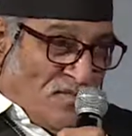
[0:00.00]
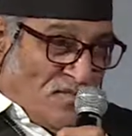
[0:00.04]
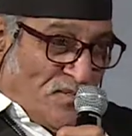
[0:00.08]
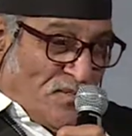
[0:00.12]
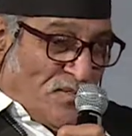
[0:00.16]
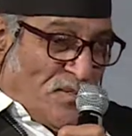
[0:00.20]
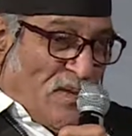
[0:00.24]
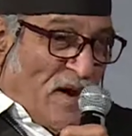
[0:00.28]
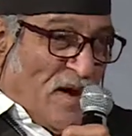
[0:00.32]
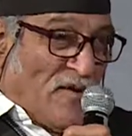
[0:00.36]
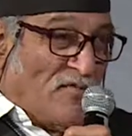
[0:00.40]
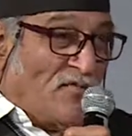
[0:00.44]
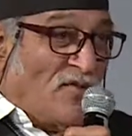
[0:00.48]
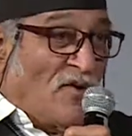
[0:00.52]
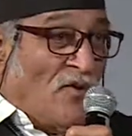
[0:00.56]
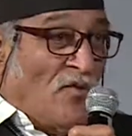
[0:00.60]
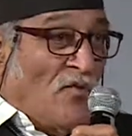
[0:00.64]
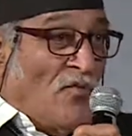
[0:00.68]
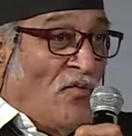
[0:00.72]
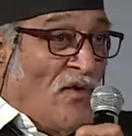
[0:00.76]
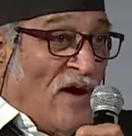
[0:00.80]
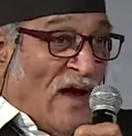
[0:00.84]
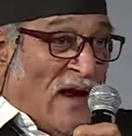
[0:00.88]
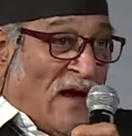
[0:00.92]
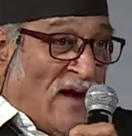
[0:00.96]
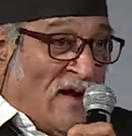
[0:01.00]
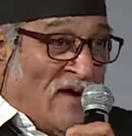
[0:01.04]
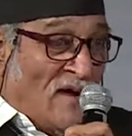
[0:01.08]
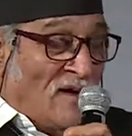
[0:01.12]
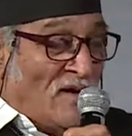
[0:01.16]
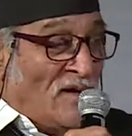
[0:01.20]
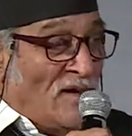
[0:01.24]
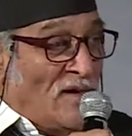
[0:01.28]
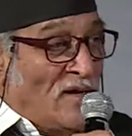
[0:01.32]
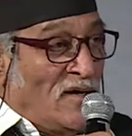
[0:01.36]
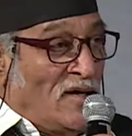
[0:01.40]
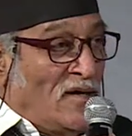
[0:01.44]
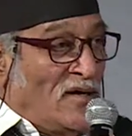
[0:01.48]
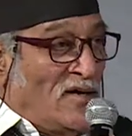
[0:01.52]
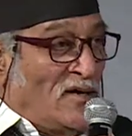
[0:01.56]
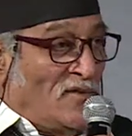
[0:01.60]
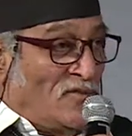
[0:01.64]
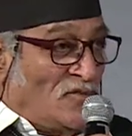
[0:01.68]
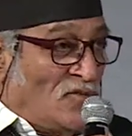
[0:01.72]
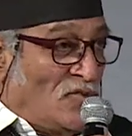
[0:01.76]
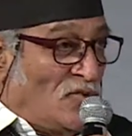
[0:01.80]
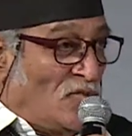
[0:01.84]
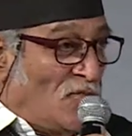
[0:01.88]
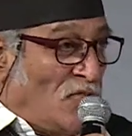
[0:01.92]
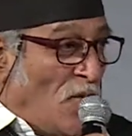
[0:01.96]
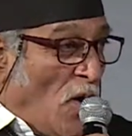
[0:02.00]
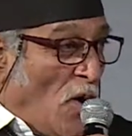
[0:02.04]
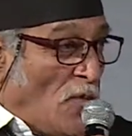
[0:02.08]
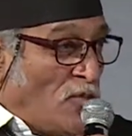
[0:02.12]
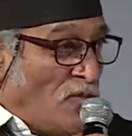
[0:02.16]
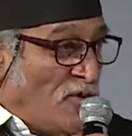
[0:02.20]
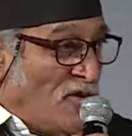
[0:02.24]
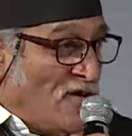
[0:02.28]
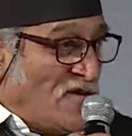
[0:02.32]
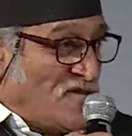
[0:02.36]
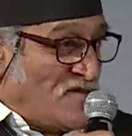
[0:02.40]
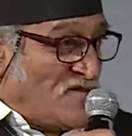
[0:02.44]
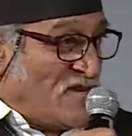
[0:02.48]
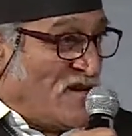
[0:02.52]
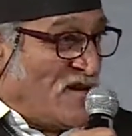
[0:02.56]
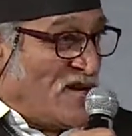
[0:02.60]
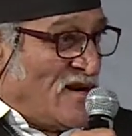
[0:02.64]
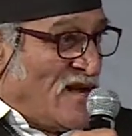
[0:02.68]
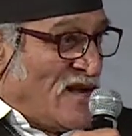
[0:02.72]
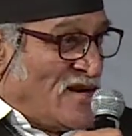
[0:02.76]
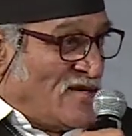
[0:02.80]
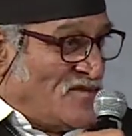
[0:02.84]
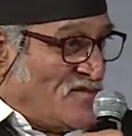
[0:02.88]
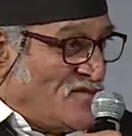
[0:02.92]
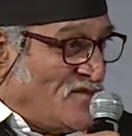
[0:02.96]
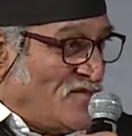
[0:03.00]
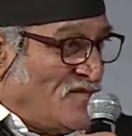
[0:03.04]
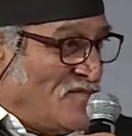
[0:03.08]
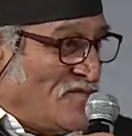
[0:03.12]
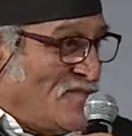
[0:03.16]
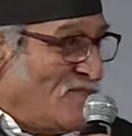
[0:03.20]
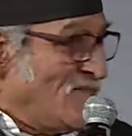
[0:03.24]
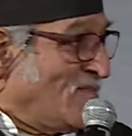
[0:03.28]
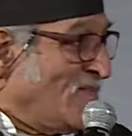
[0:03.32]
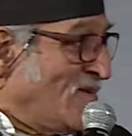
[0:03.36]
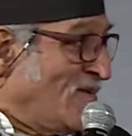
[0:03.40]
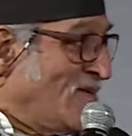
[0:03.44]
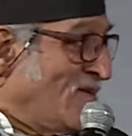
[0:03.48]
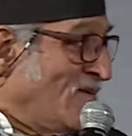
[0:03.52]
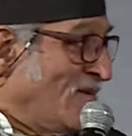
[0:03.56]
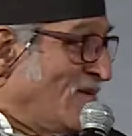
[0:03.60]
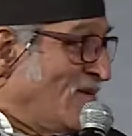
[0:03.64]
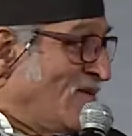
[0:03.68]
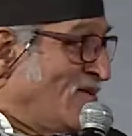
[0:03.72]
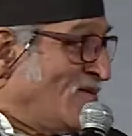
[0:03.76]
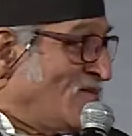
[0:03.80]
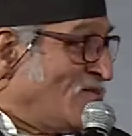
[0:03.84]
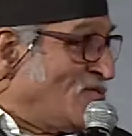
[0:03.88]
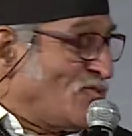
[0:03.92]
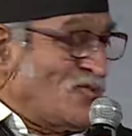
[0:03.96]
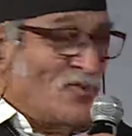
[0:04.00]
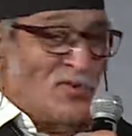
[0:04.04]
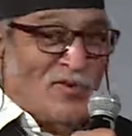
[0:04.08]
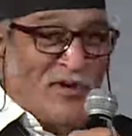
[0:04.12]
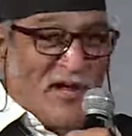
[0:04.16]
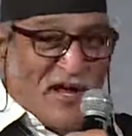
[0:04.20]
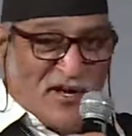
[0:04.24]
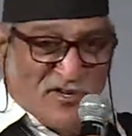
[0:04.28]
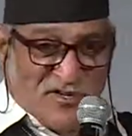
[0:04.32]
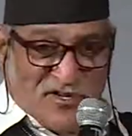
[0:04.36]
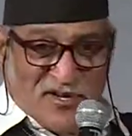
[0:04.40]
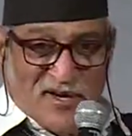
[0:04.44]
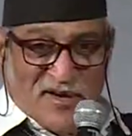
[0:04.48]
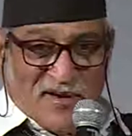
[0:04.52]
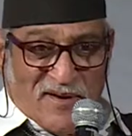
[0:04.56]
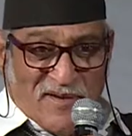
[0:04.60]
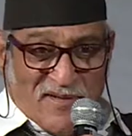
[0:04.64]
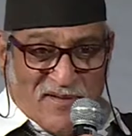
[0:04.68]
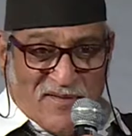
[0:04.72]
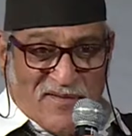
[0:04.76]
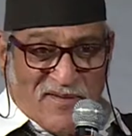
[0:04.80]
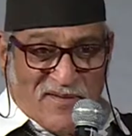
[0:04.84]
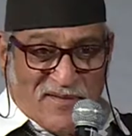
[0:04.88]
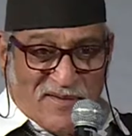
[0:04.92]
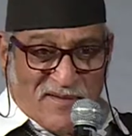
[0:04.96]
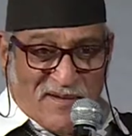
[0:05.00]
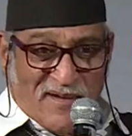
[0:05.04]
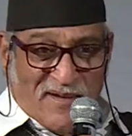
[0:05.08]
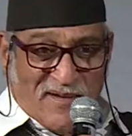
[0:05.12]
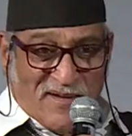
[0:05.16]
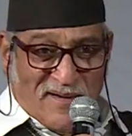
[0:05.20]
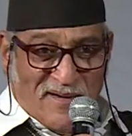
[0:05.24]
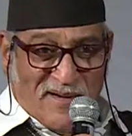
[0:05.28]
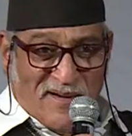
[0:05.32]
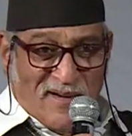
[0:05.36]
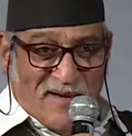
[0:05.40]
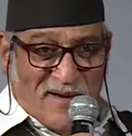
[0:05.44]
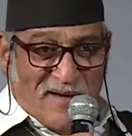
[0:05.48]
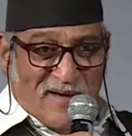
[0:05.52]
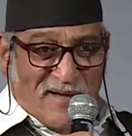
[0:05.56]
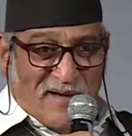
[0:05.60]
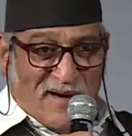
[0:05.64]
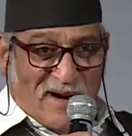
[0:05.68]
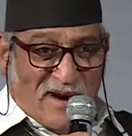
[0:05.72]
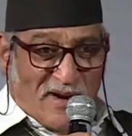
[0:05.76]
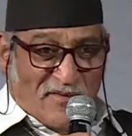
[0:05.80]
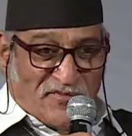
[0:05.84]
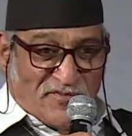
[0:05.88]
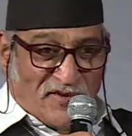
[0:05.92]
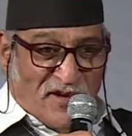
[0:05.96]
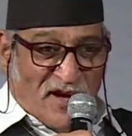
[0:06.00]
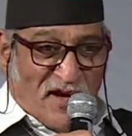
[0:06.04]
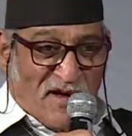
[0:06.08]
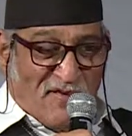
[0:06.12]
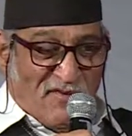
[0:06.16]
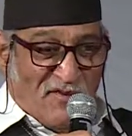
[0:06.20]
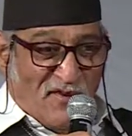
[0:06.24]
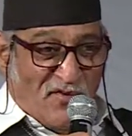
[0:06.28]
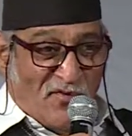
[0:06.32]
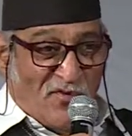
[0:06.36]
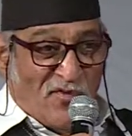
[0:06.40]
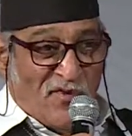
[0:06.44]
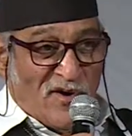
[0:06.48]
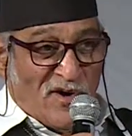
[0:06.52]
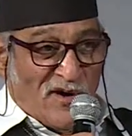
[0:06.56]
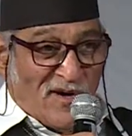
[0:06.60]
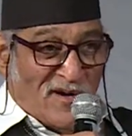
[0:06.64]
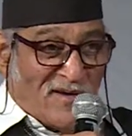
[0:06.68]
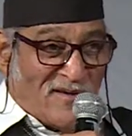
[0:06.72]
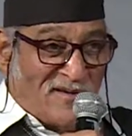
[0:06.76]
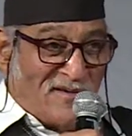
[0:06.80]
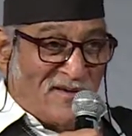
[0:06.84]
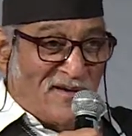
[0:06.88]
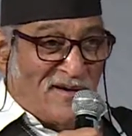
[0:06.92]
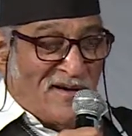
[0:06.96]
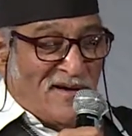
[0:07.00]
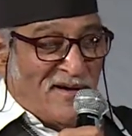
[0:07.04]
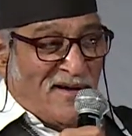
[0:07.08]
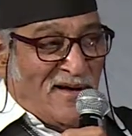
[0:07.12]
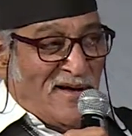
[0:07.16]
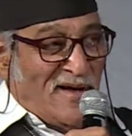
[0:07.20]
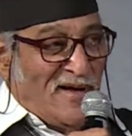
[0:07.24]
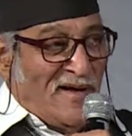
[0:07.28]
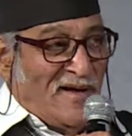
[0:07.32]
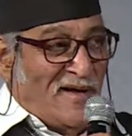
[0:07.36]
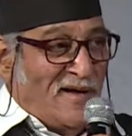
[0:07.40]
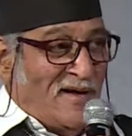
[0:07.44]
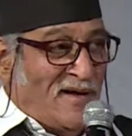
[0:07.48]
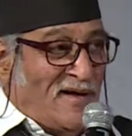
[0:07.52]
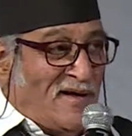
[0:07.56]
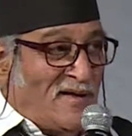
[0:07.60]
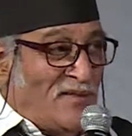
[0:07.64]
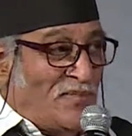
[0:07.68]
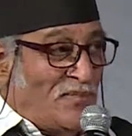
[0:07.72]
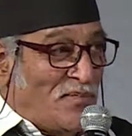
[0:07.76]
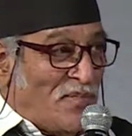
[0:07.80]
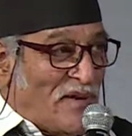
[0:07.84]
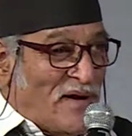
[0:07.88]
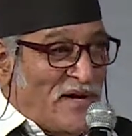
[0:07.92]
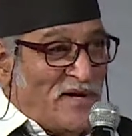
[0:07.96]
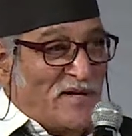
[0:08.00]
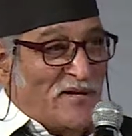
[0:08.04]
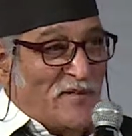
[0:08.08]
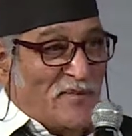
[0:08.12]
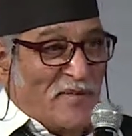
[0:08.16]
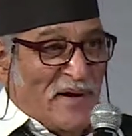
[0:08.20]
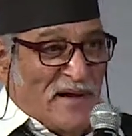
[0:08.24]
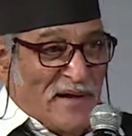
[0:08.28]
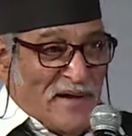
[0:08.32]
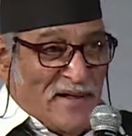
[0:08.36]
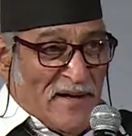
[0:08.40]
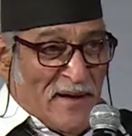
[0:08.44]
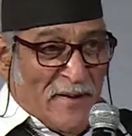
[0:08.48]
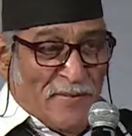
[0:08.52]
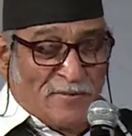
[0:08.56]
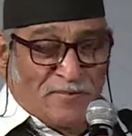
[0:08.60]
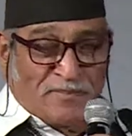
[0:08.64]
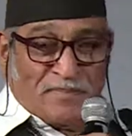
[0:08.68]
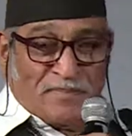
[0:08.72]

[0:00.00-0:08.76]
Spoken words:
paved the way through popular journalism to Nature. After having worked in print media.